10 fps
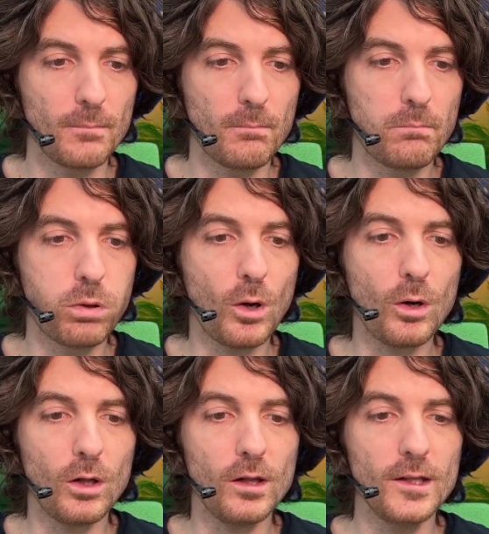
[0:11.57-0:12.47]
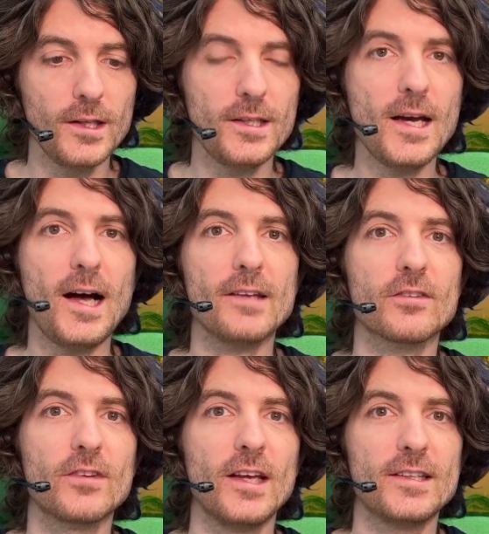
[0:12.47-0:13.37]
Paul. He
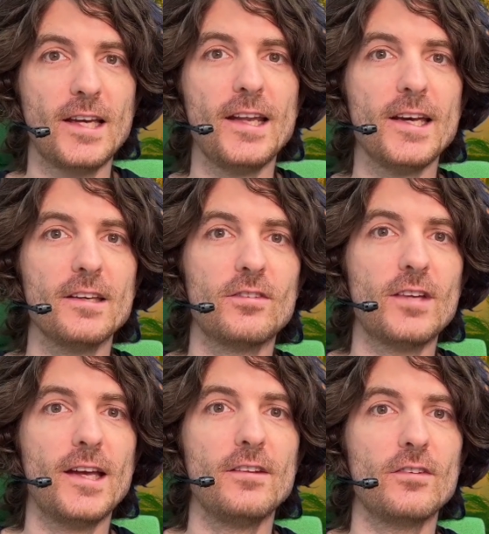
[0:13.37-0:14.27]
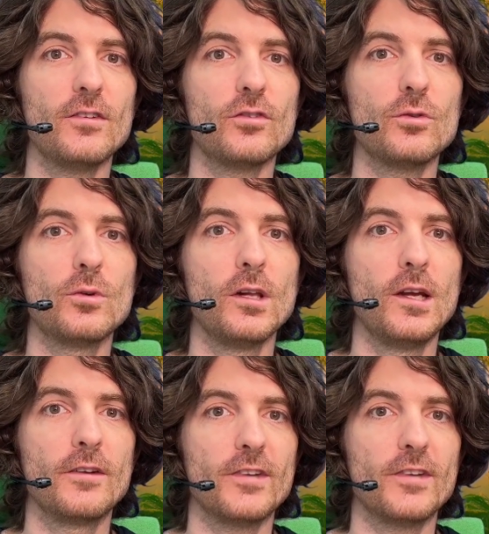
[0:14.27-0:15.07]
asks, can I extend this tool